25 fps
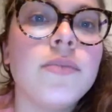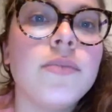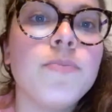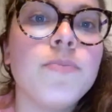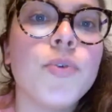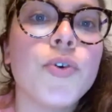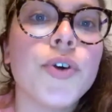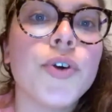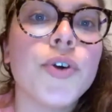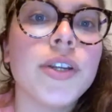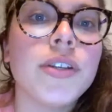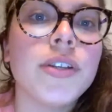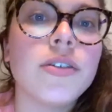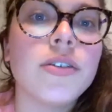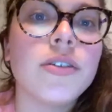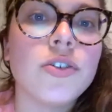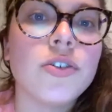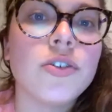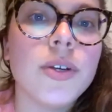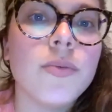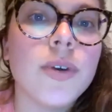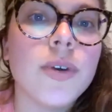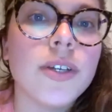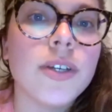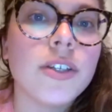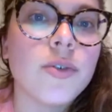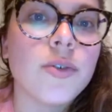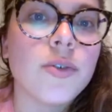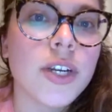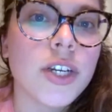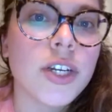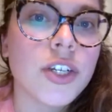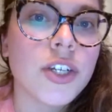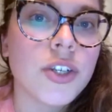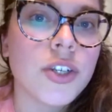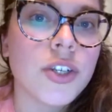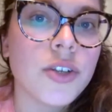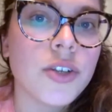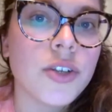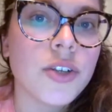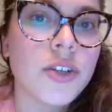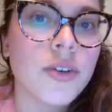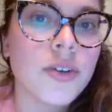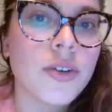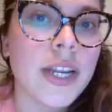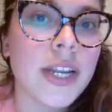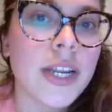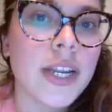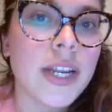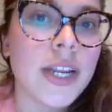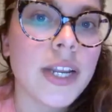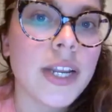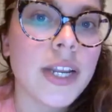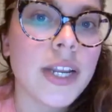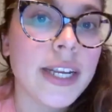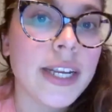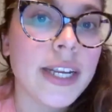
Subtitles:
porn industry was questioned lately?